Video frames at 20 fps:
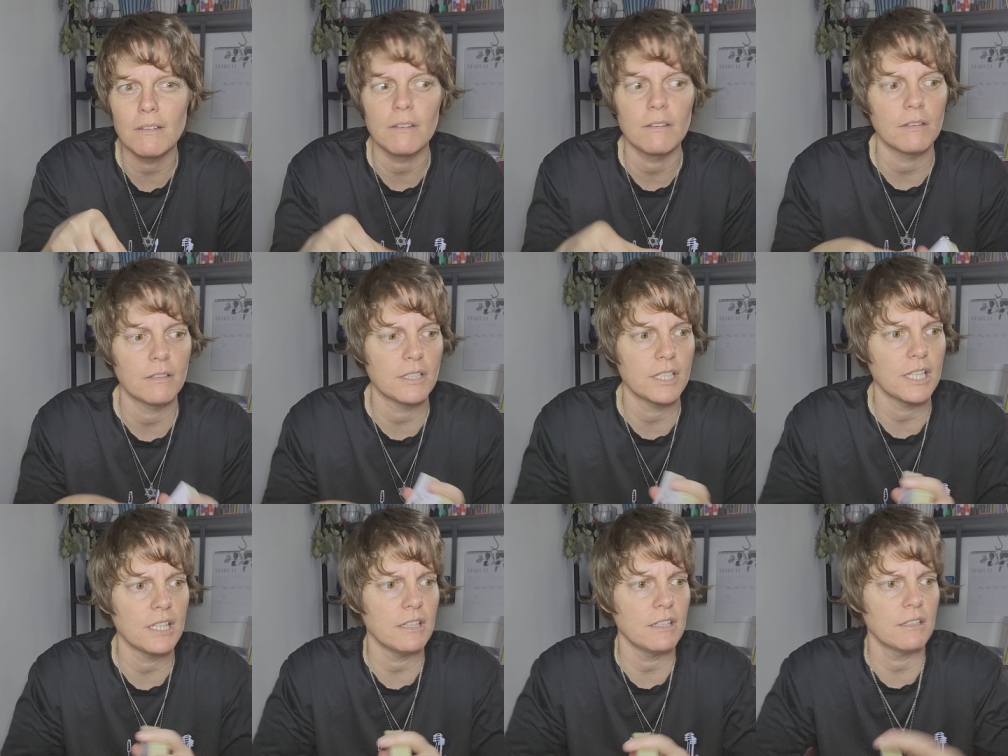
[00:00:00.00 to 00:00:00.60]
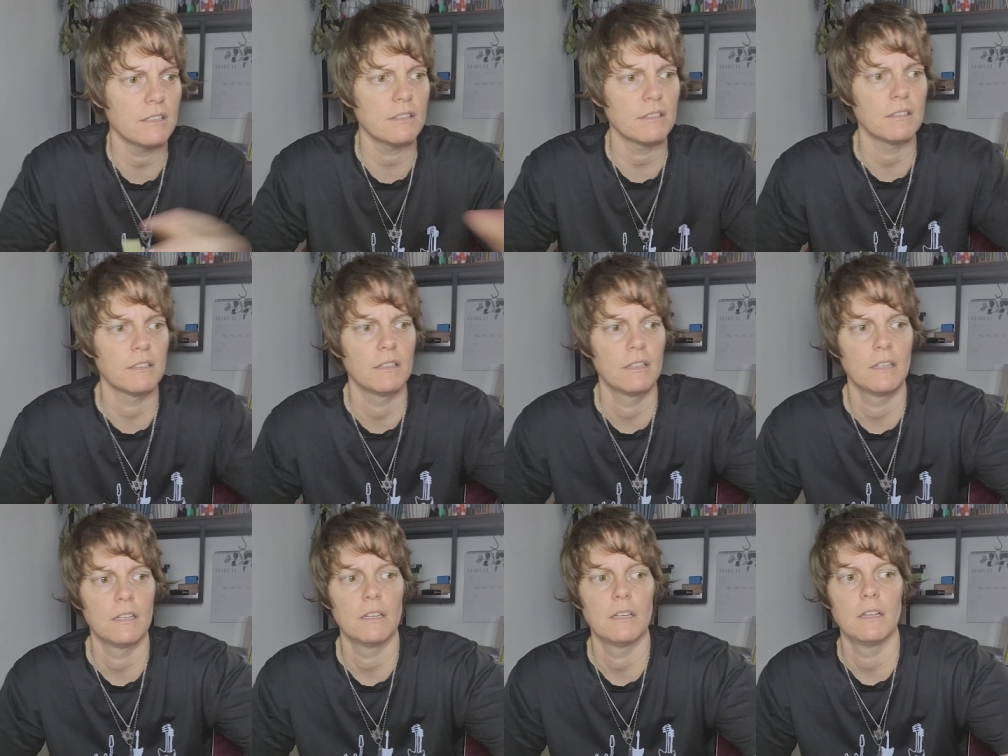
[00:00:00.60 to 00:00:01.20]
seen this?
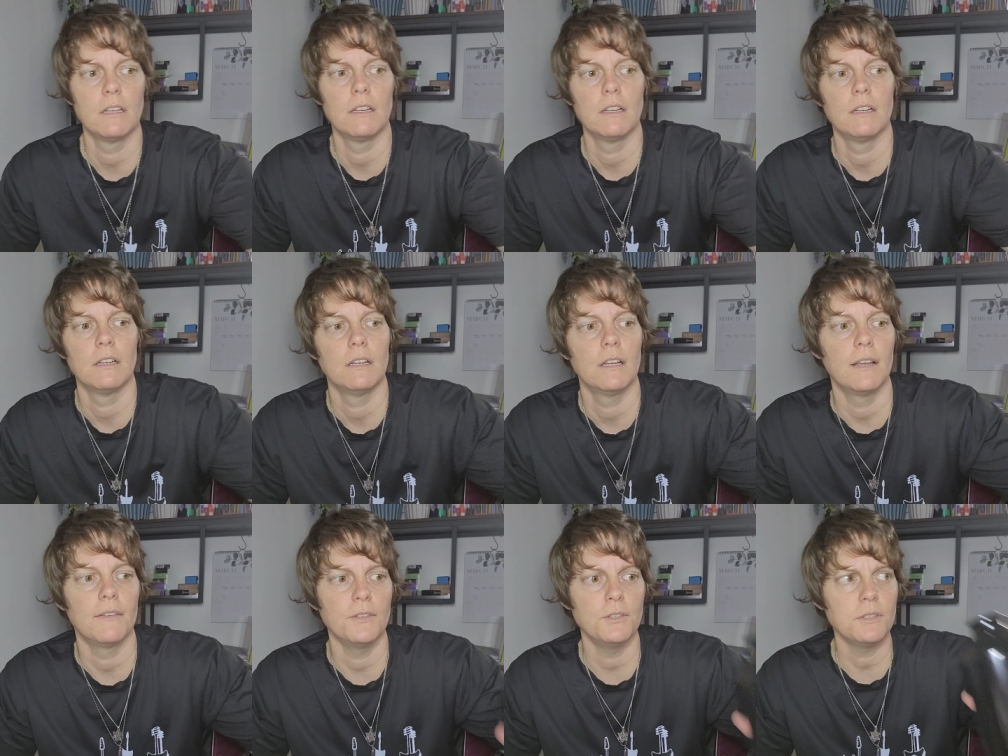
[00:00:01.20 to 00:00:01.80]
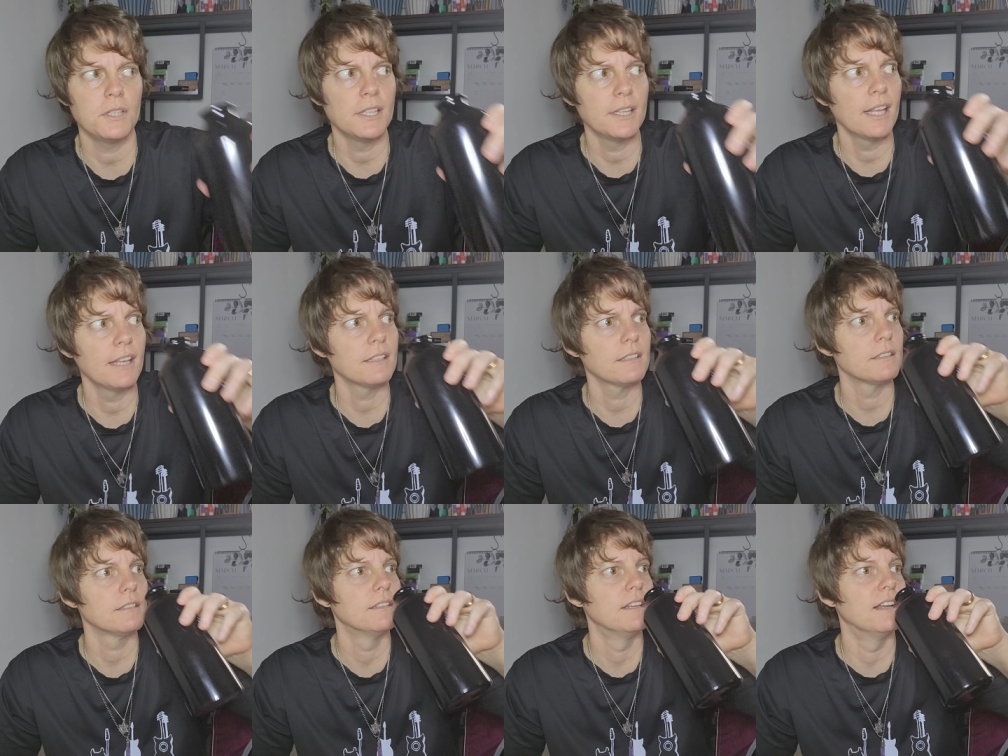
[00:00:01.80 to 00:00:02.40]
Have you seen this?